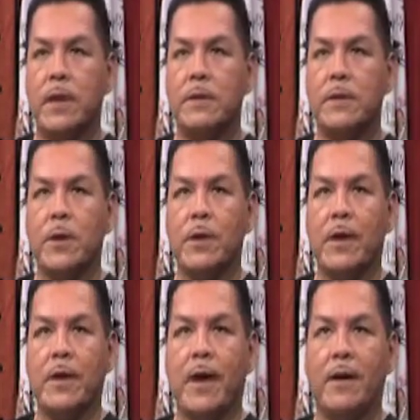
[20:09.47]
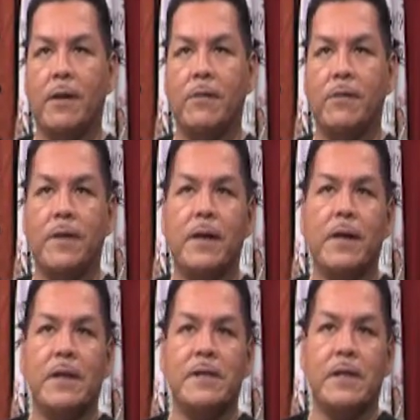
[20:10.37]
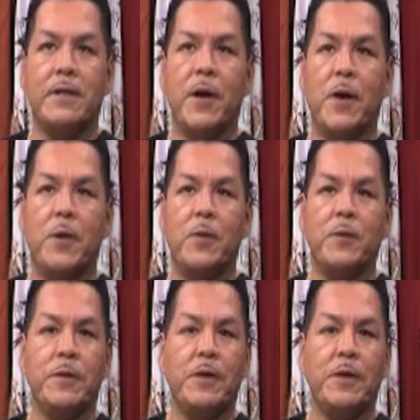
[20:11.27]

And so they kind of said, no,